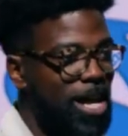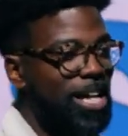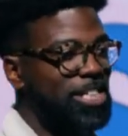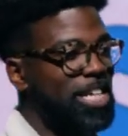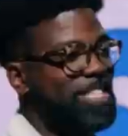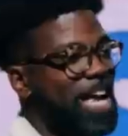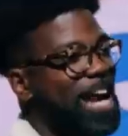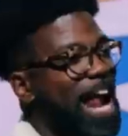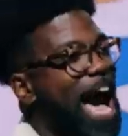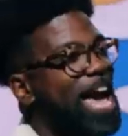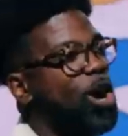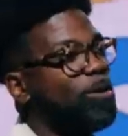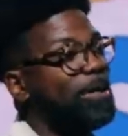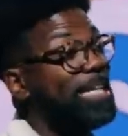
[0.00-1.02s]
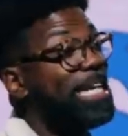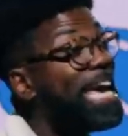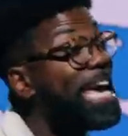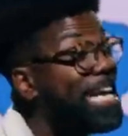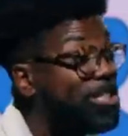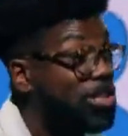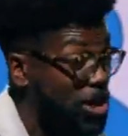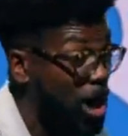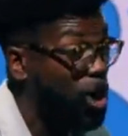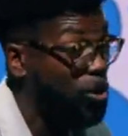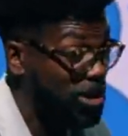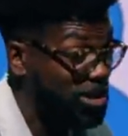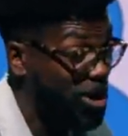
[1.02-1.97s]
She said, I don't need to know
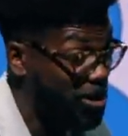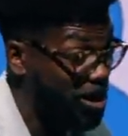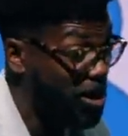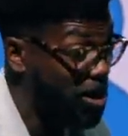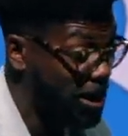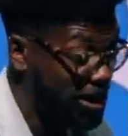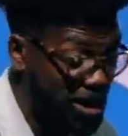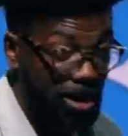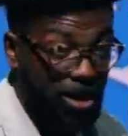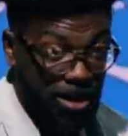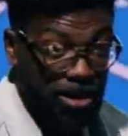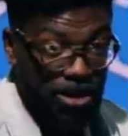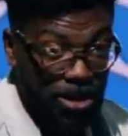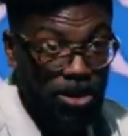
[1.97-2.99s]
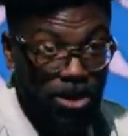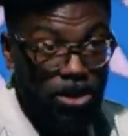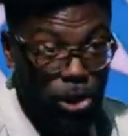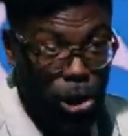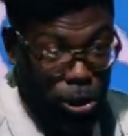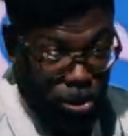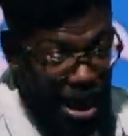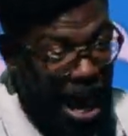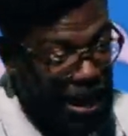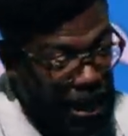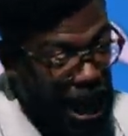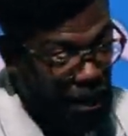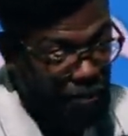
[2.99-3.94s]
what's going on. Use that
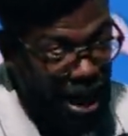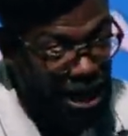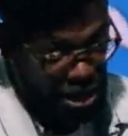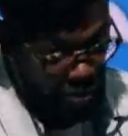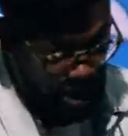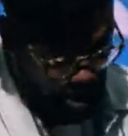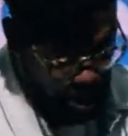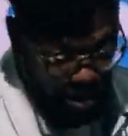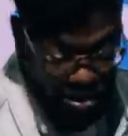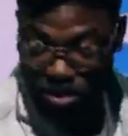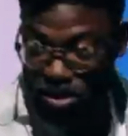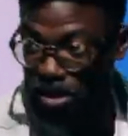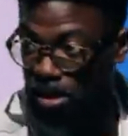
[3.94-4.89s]
line, mind your business.